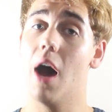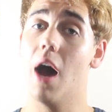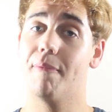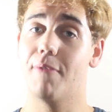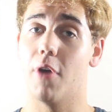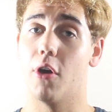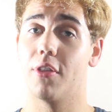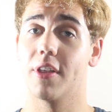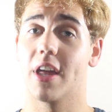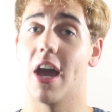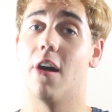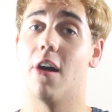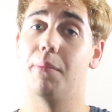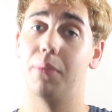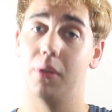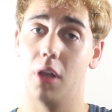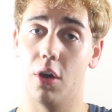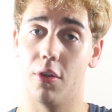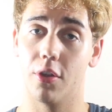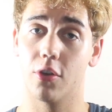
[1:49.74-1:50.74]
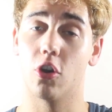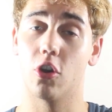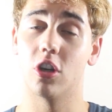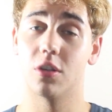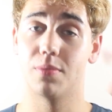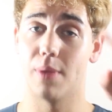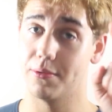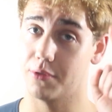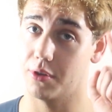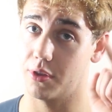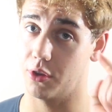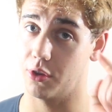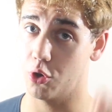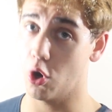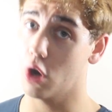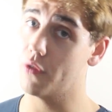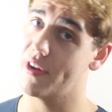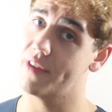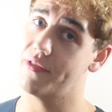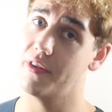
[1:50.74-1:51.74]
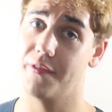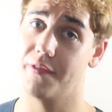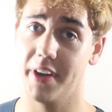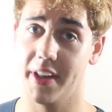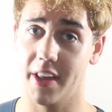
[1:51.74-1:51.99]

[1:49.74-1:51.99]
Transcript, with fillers: Upvote the comment below that corresponds with your favorite